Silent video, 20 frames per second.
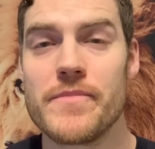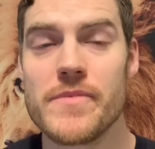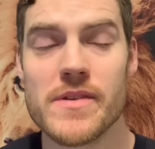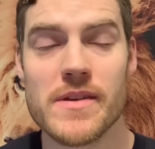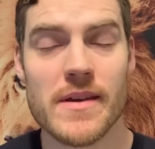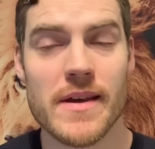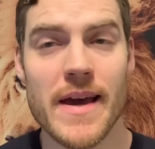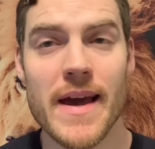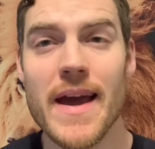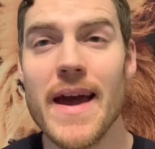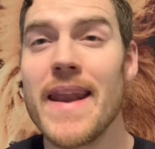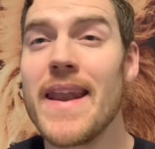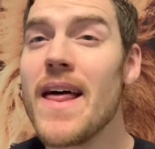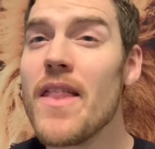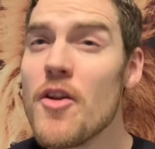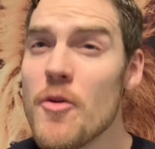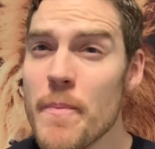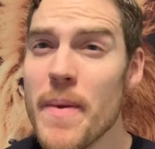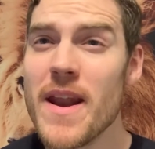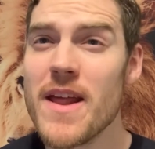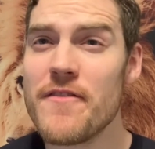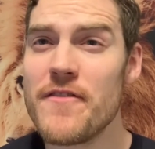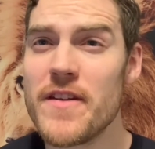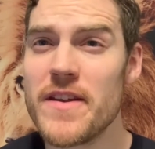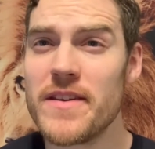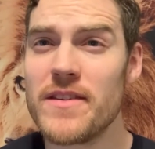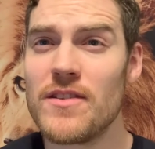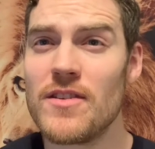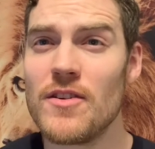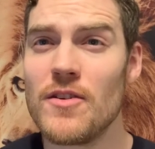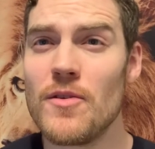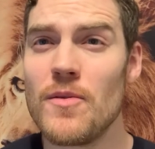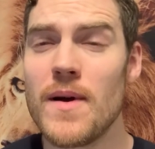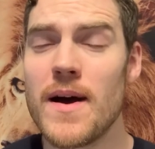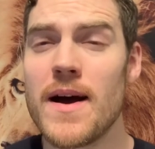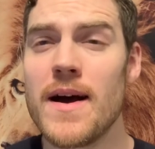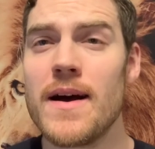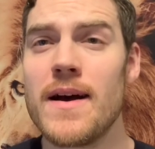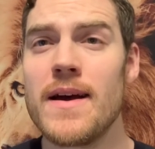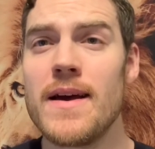Okay, another benefit
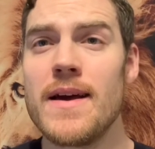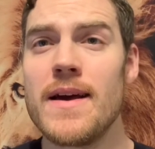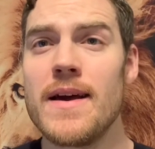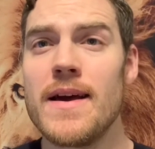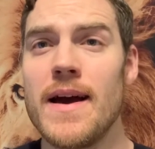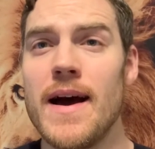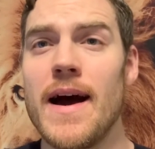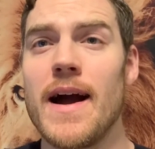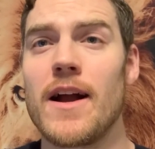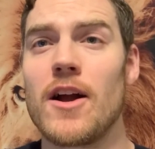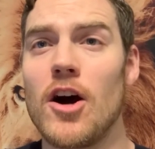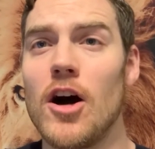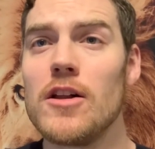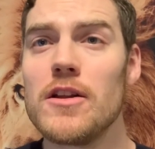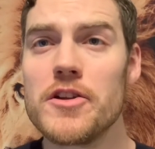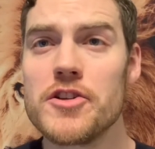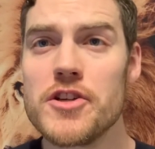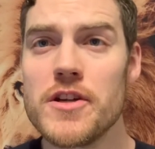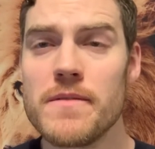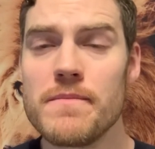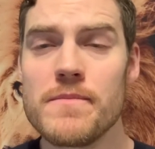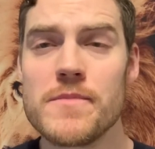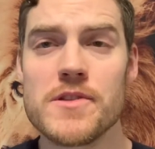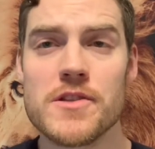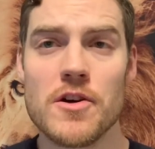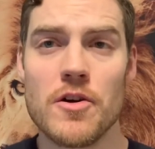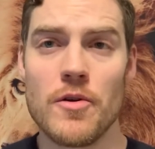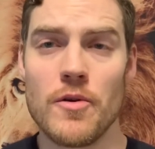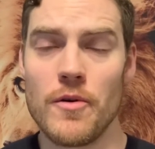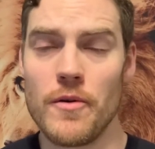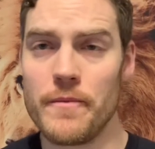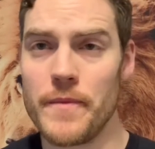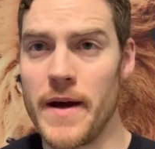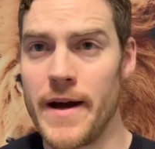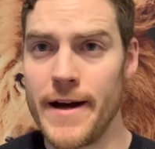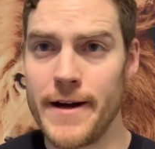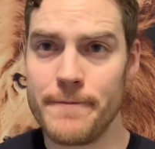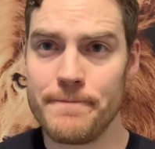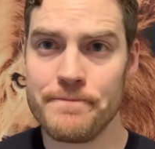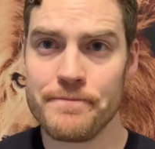to collagen, so
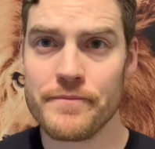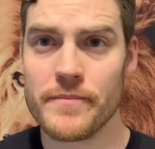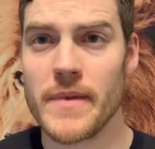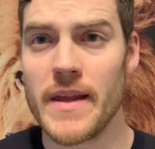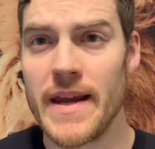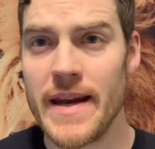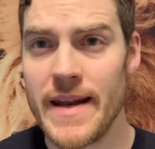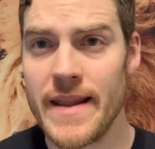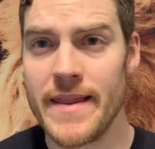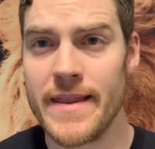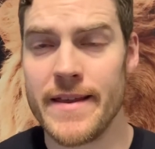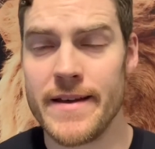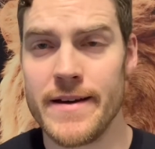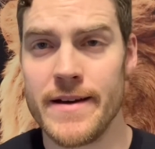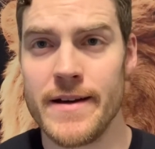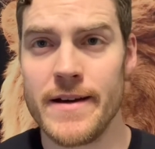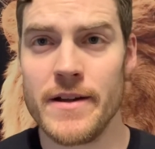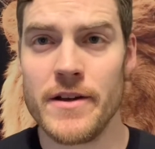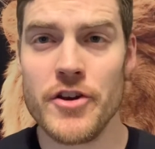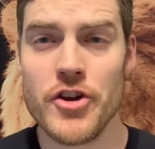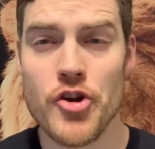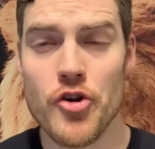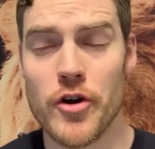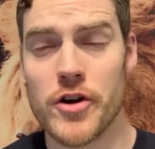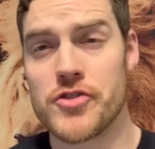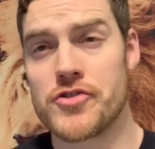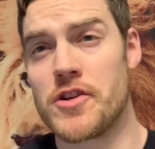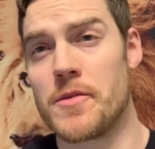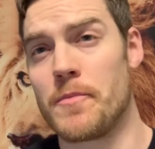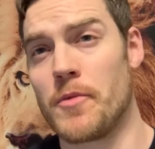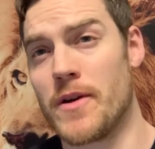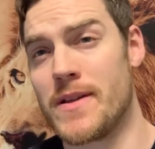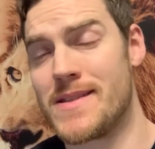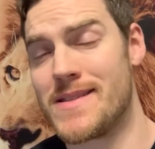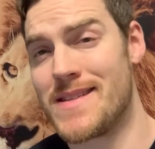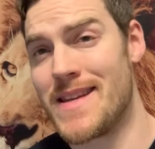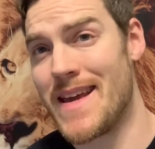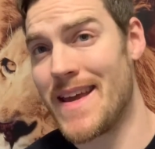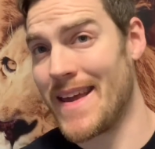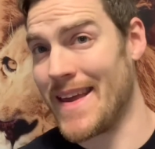eating the New York striploin
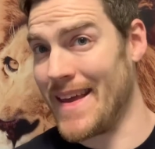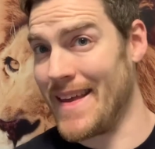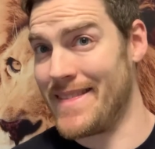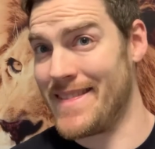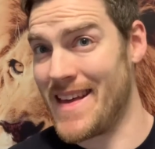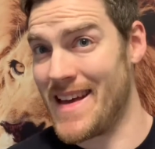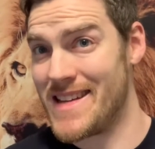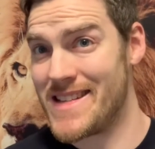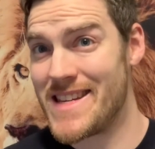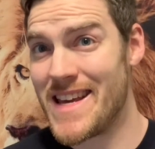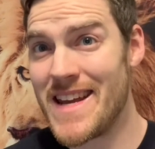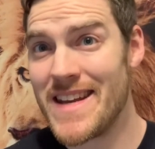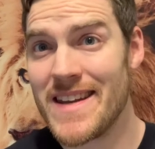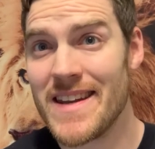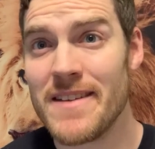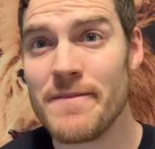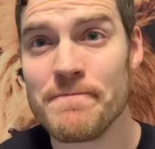steak and getting that tendon,